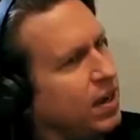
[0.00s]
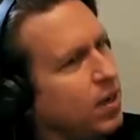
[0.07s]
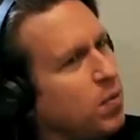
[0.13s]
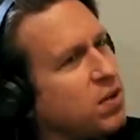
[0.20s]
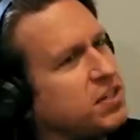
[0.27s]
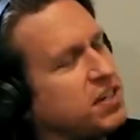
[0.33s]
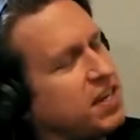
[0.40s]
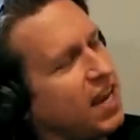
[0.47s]
It
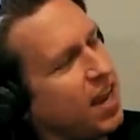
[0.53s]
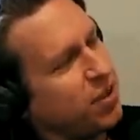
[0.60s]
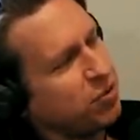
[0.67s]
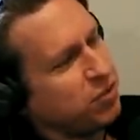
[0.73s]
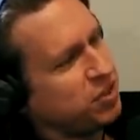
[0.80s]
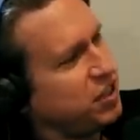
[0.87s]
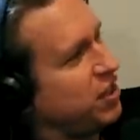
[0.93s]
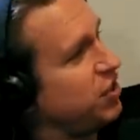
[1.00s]
wasn't
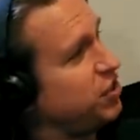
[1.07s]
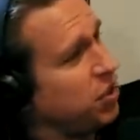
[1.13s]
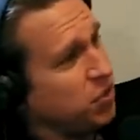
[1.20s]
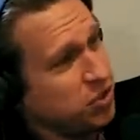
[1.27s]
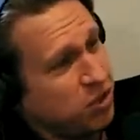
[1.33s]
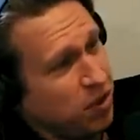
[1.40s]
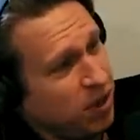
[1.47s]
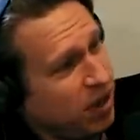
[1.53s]
Catherine
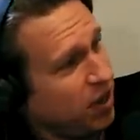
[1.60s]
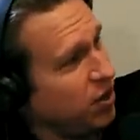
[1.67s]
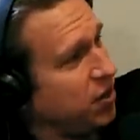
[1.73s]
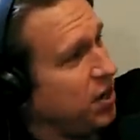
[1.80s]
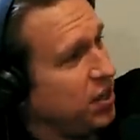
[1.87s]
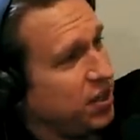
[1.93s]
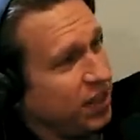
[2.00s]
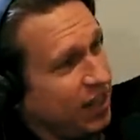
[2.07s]
Zeta-Jones going
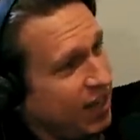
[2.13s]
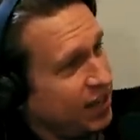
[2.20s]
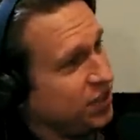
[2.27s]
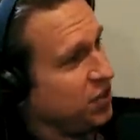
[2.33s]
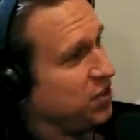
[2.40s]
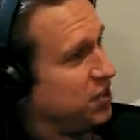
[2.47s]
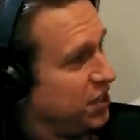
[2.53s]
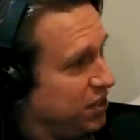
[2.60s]
underneath the
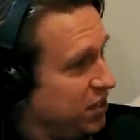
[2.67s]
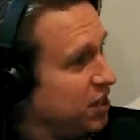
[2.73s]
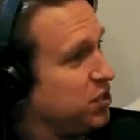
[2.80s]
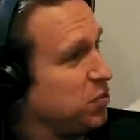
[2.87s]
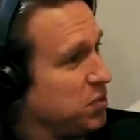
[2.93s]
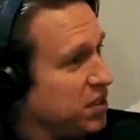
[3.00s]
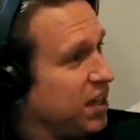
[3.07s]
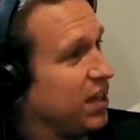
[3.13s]
lasers.
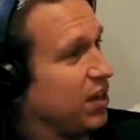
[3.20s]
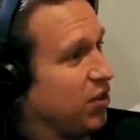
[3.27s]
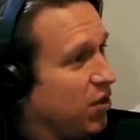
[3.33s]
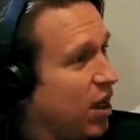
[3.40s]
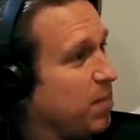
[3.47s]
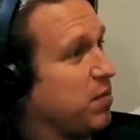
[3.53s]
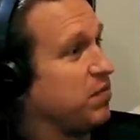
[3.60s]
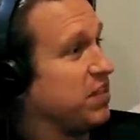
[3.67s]
This was like a
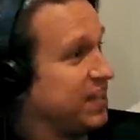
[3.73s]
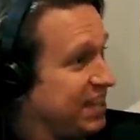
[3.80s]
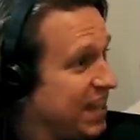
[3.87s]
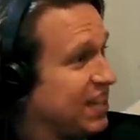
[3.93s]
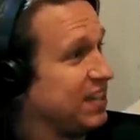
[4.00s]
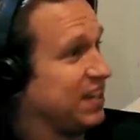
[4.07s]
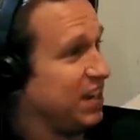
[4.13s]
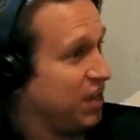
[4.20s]
crime of
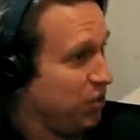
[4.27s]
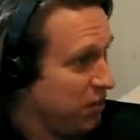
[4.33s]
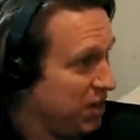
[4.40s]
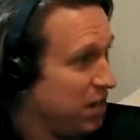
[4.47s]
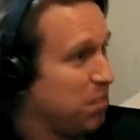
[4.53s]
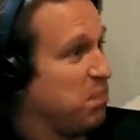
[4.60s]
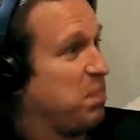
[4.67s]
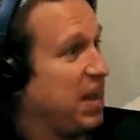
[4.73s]
necessity. You
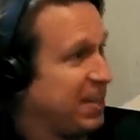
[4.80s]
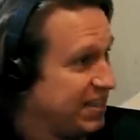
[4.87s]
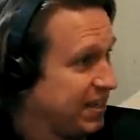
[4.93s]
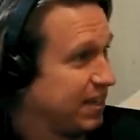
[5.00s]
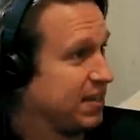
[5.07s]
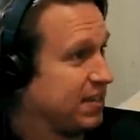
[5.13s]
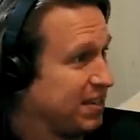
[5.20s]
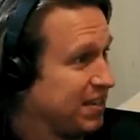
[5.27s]
needed
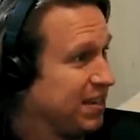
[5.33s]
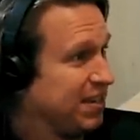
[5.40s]
basics.